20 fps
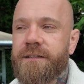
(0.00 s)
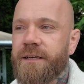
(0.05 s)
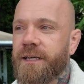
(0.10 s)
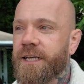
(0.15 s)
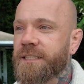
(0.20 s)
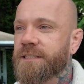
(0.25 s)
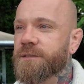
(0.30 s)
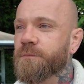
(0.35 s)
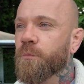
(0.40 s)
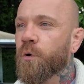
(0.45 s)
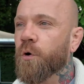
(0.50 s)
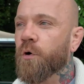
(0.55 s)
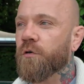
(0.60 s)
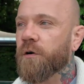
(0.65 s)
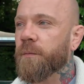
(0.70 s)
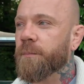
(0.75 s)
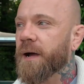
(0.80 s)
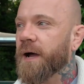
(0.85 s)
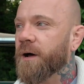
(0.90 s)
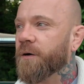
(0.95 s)
It's
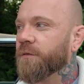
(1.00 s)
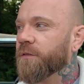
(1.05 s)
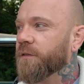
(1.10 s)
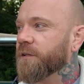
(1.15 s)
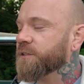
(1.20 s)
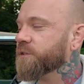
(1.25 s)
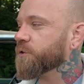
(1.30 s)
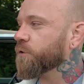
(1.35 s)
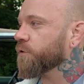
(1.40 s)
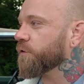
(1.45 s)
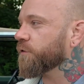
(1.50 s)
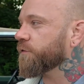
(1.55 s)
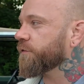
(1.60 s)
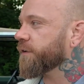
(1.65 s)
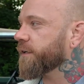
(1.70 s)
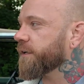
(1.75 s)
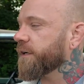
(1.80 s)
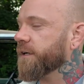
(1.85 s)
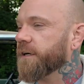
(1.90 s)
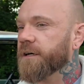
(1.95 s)
more about the sort
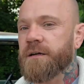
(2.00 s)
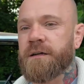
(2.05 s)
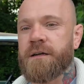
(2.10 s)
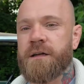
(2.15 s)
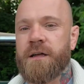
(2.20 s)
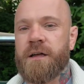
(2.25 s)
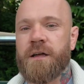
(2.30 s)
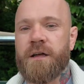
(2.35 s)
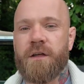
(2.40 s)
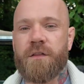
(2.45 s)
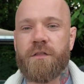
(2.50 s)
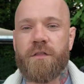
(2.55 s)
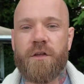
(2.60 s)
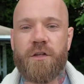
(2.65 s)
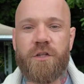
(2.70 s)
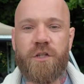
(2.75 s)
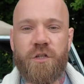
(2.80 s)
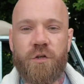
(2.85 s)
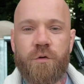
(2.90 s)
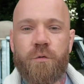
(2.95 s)
of
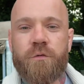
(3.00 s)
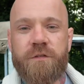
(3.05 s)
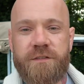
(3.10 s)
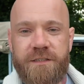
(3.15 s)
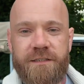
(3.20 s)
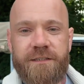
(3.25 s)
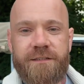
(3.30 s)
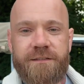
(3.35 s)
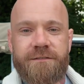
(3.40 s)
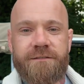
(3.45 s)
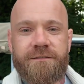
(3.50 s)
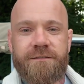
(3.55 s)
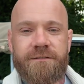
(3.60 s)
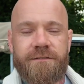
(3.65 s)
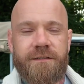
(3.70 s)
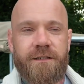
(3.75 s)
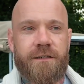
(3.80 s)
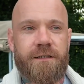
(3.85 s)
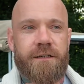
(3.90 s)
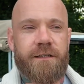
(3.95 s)
the user
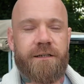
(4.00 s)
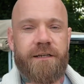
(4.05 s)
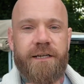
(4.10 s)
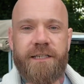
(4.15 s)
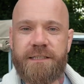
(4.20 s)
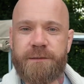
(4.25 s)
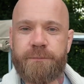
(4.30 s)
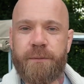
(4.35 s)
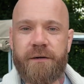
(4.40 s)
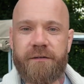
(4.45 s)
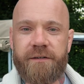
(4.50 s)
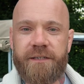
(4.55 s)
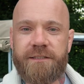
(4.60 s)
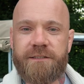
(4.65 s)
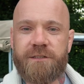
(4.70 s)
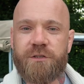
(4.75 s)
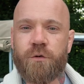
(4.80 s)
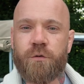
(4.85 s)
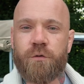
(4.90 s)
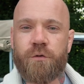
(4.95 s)

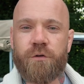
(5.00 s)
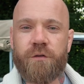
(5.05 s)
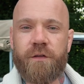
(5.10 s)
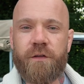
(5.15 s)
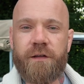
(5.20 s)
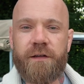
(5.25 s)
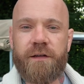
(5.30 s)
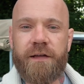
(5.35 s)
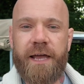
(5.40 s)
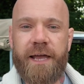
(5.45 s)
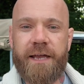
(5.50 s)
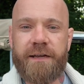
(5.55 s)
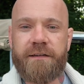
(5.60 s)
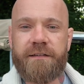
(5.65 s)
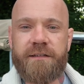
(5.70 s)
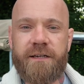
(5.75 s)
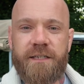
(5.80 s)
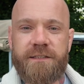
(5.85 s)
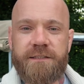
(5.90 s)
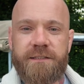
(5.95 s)
experience or the
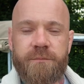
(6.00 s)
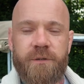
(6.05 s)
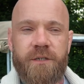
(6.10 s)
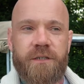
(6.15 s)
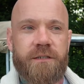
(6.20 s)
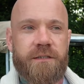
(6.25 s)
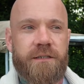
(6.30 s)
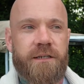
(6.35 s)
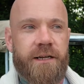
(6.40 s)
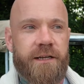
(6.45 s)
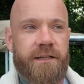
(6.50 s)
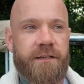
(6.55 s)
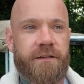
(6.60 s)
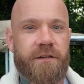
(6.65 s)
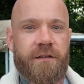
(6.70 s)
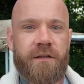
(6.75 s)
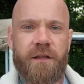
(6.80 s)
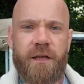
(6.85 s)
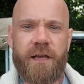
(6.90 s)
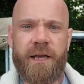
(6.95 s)
end customer
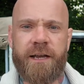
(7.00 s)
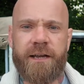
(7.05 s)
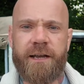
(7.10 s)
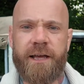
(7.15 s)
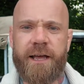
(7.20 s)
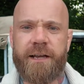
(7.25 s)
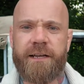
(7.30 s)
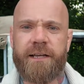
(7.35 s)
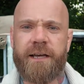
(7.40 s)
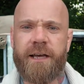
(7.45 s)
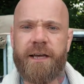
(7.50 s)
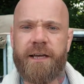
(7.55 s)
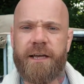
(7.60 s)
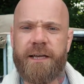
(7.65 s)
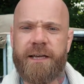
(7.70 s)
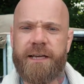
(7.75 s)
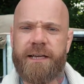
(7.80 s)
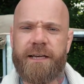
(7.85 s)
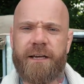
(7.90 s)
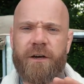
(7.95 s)
and
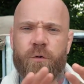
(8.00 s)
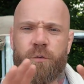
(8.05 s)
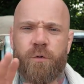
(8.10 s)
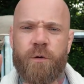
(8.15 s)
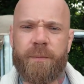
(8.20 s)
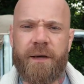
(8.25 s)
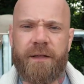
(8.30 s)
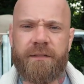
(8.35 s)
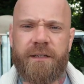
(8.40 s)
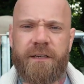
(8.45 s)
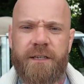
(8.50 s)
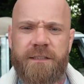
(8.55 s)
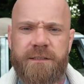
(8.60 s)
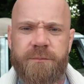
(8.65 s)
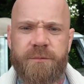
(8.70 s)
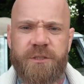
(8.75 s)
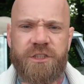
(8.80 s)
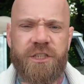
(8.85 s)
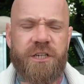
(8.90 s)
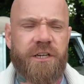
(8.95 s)
all about the
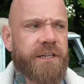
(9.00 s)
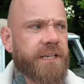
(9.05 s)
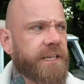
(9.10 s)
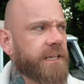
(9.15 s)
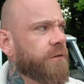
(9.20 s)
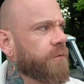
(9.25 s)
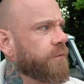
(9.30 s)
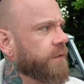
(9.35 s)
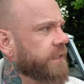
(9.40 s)
customer journey and all